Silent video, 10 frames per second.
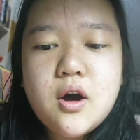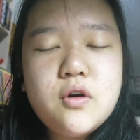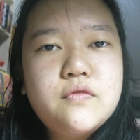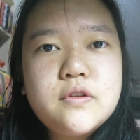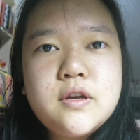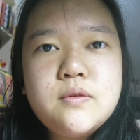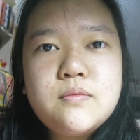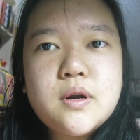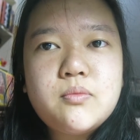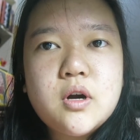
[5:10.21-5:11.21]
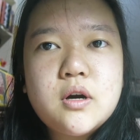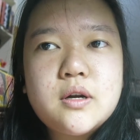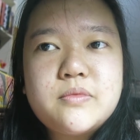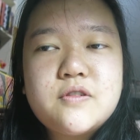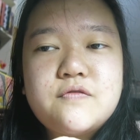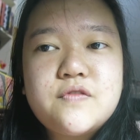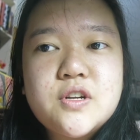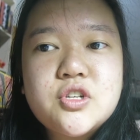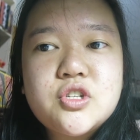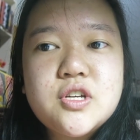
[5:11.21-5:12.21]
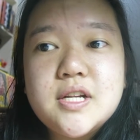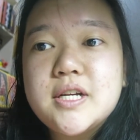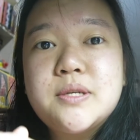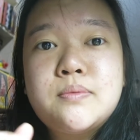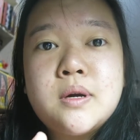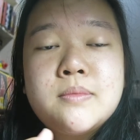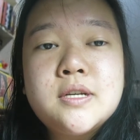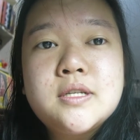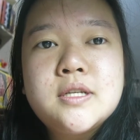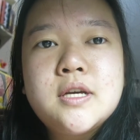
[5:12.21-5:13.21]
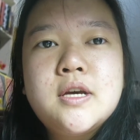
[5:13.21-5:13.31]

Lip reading: Hopefully, when I'm gone, I'm gonna finish Eli's promise.